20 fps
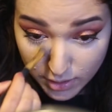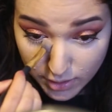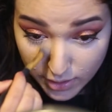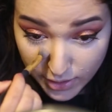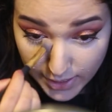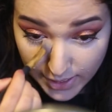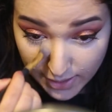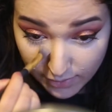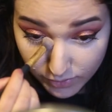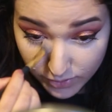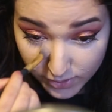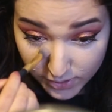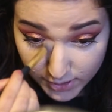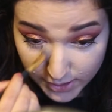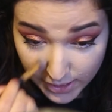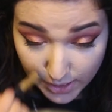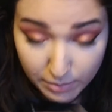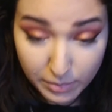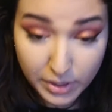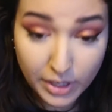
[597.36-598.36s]
I have to
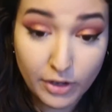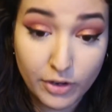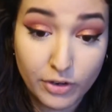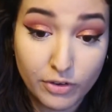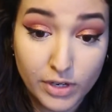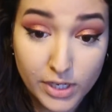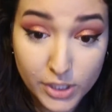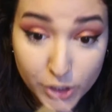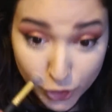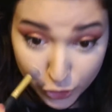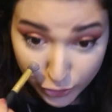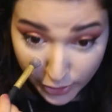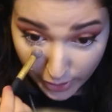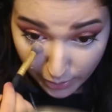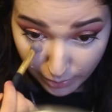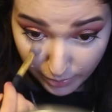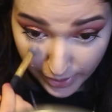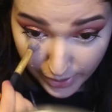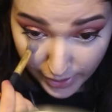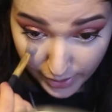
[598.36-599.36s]
set my under eye straight
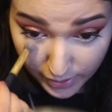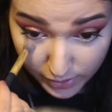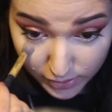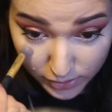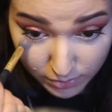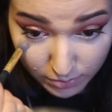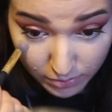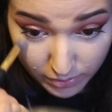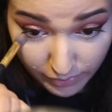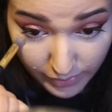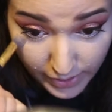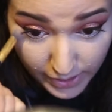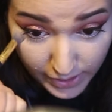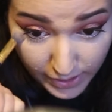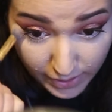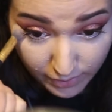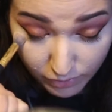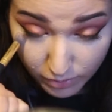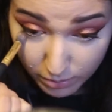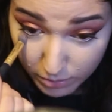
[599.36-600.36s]
away to prevent
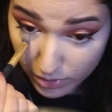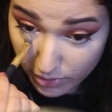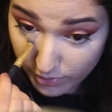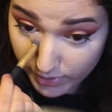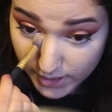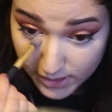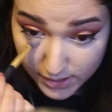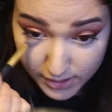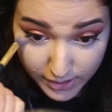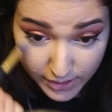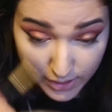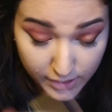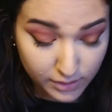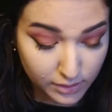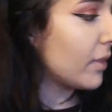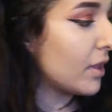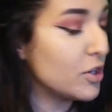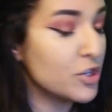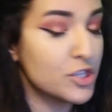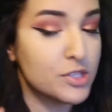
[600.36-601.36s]
it from creasing.
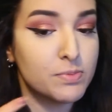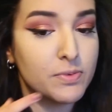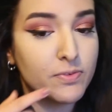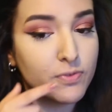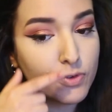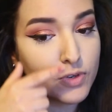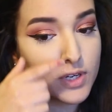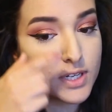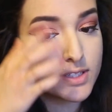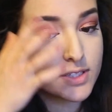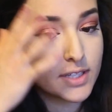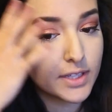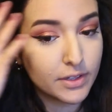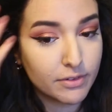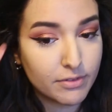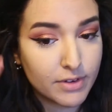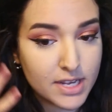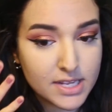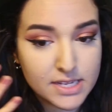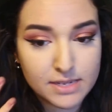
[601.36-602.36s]
And just before I set the
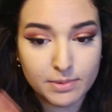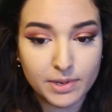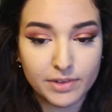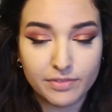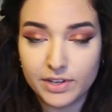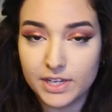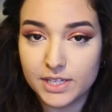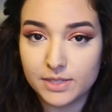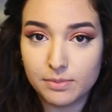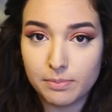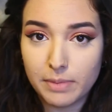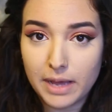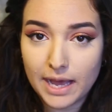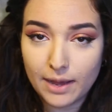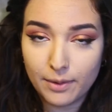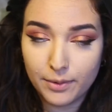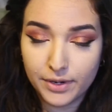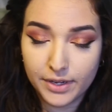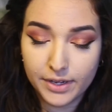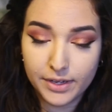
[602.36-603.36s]
rest of my face with
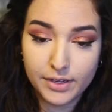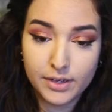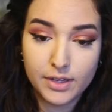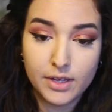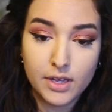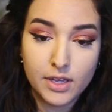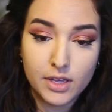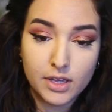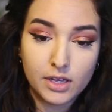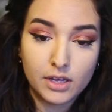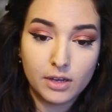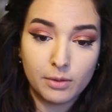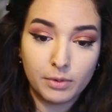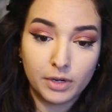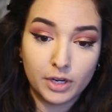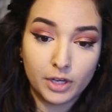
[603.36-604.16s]
powder, I'm going